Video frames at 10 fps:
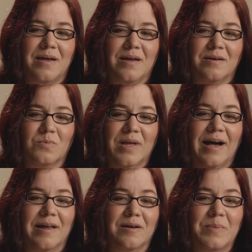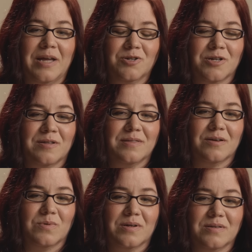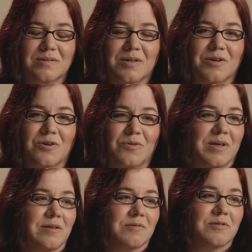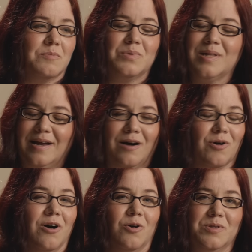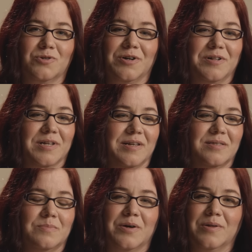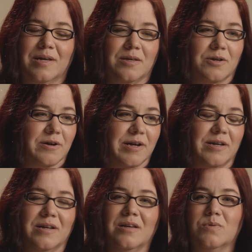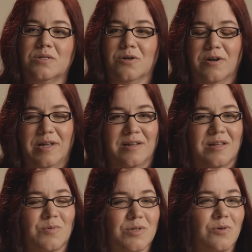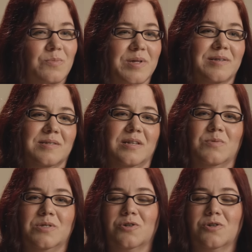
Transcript: and we had a patient that was, you know, in complete alcohol withdrawal and he smelled like urine and he was dirty and he was homeless and he was